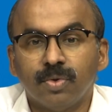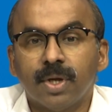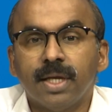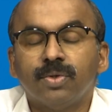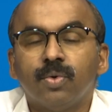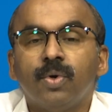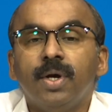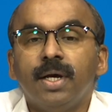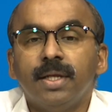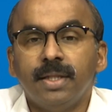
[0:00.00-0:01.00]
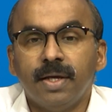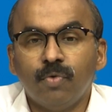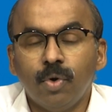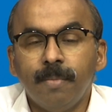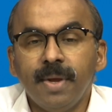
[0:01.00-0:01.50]
Okay. So, there
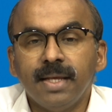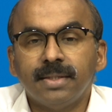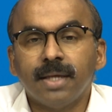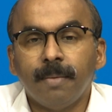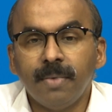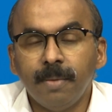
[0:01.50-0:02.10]
would be some